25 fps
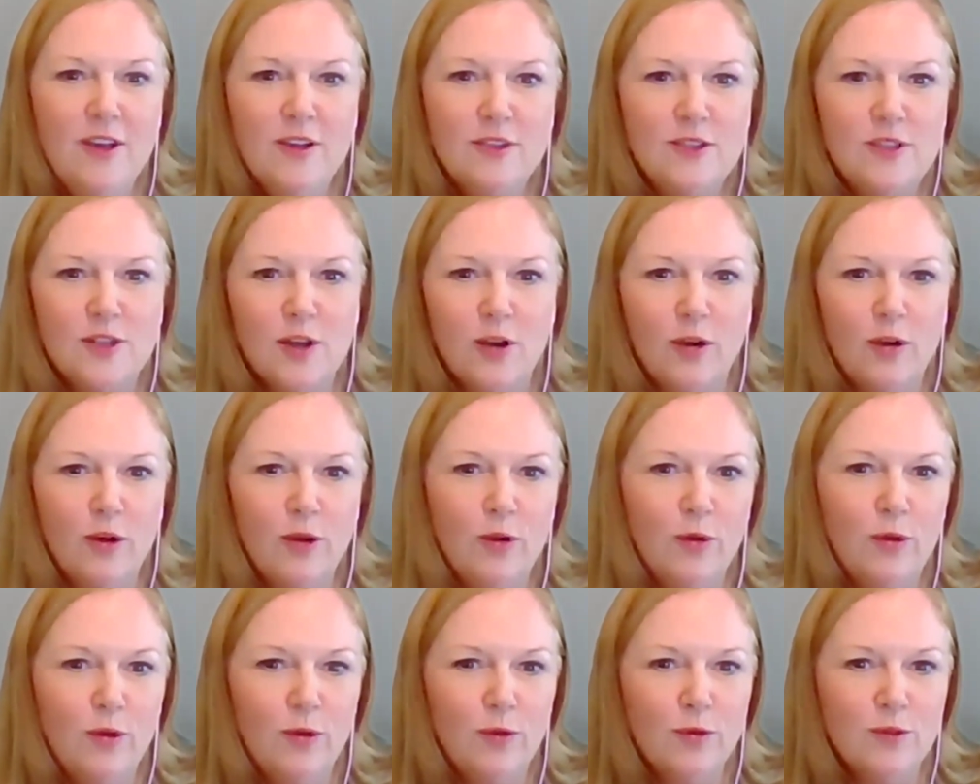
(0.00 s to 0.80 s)

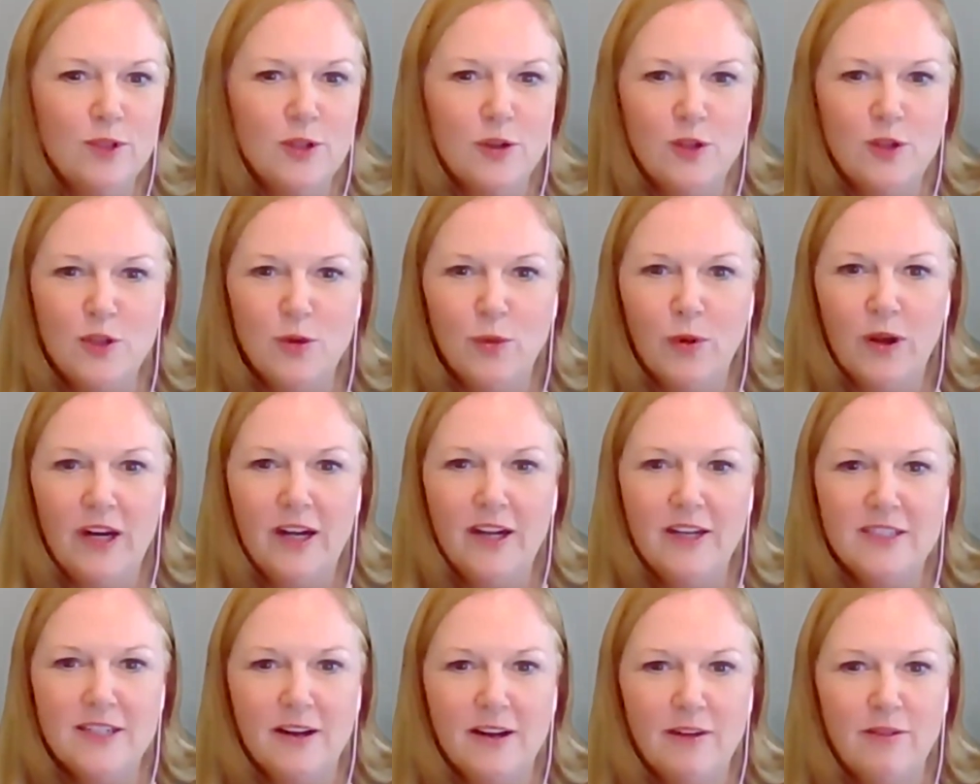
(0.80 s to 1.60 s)
So do you want
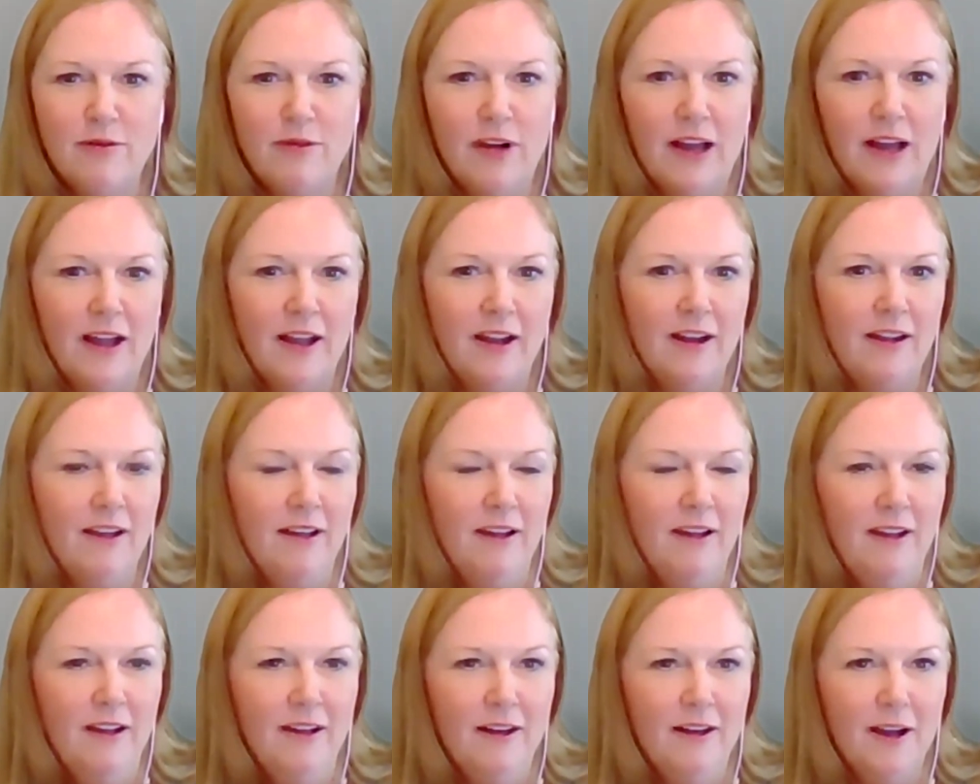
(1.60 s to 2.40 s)
to identify
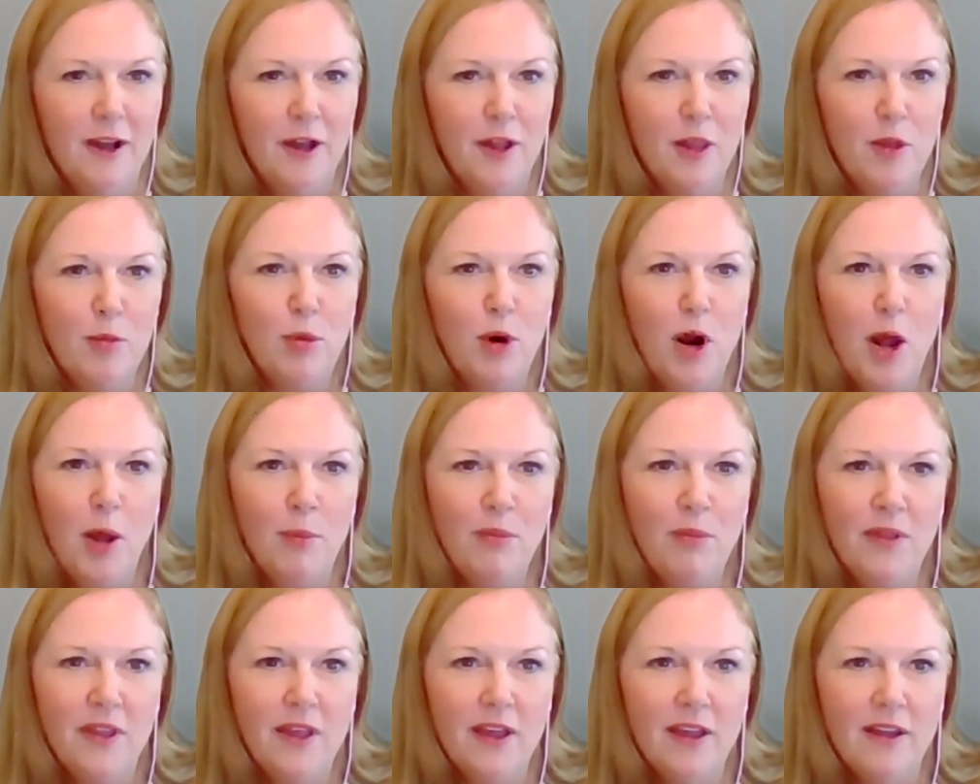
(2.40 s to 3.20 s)
the
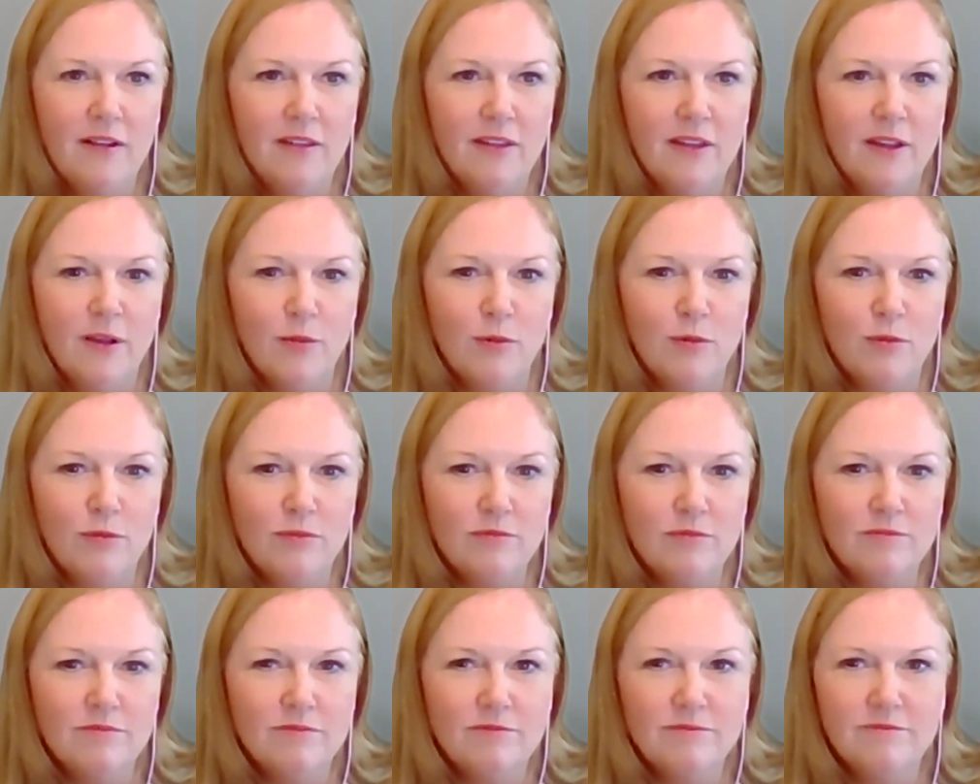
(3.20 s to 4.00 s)
problem that
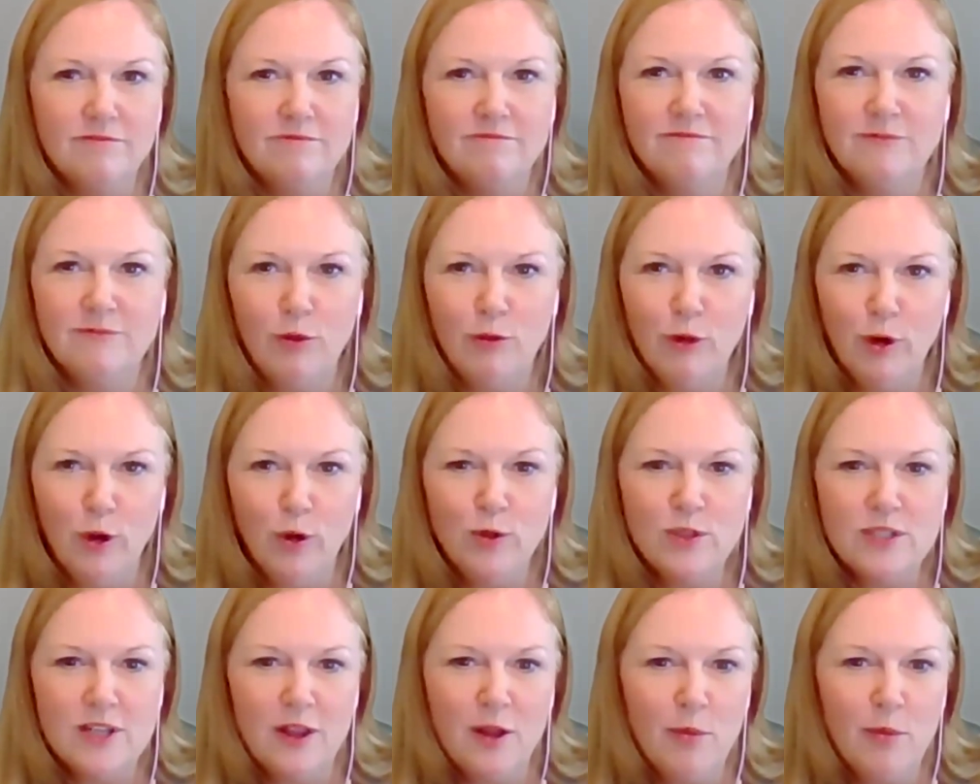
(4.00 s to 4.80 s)

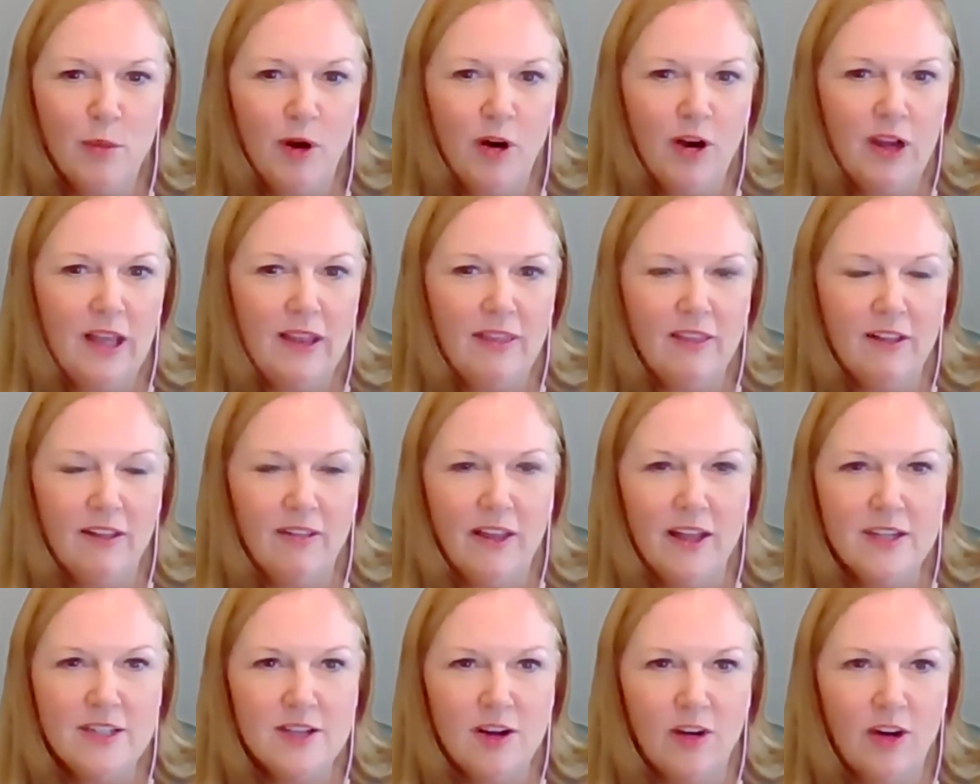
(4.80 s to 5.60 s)
arose in the market that
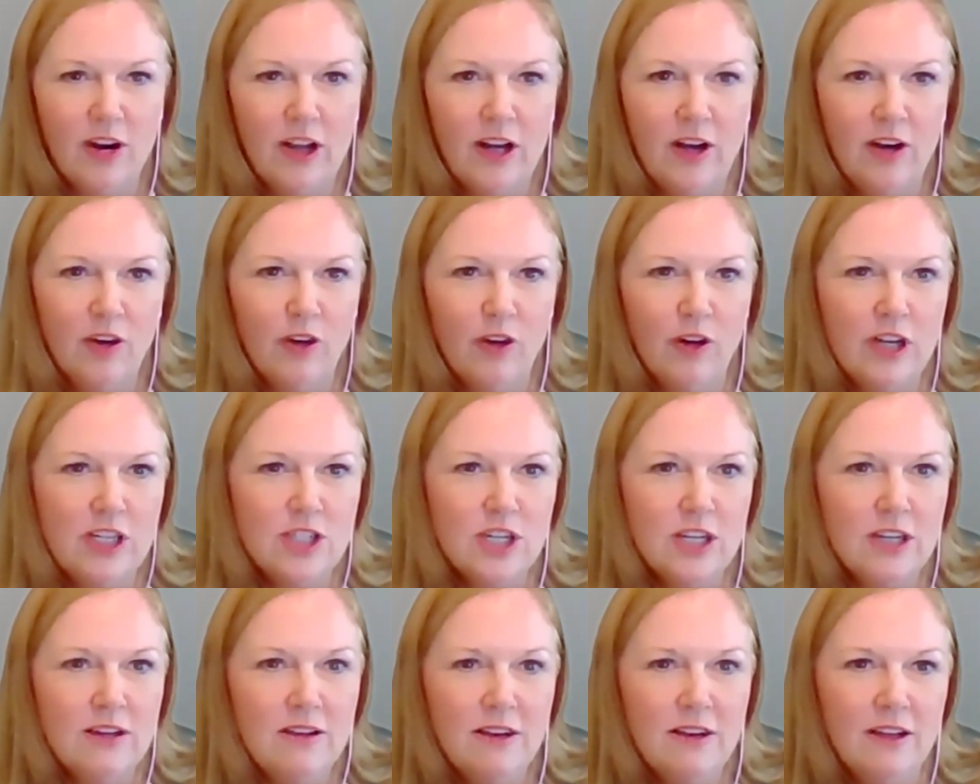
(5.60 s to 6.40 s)
led to our
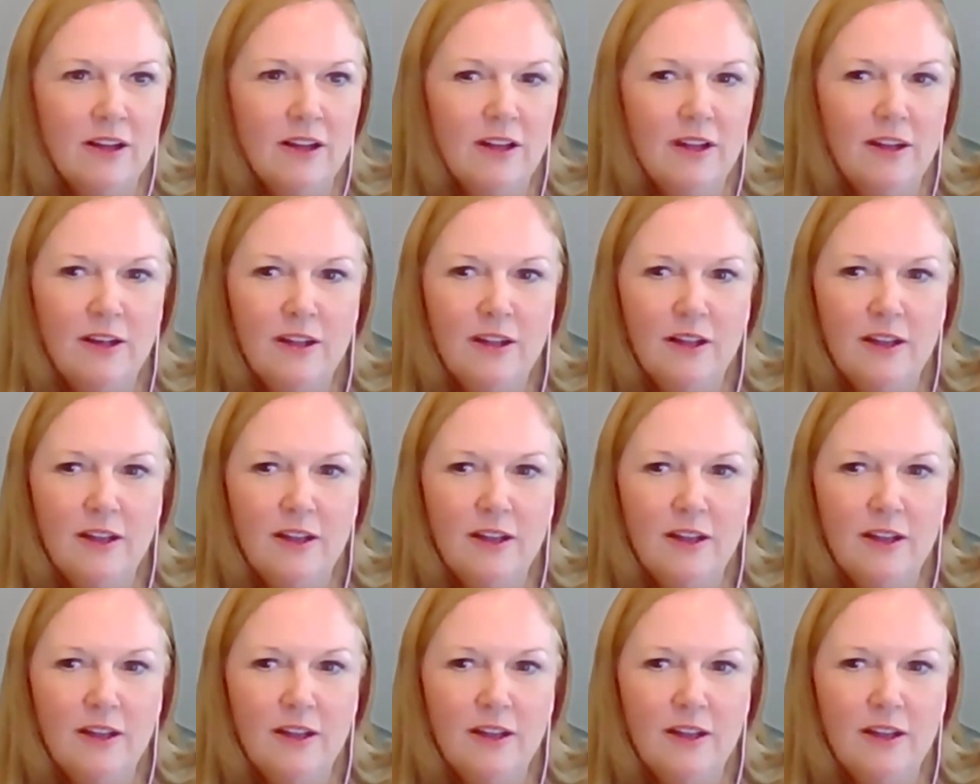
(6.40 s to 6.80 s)
integration?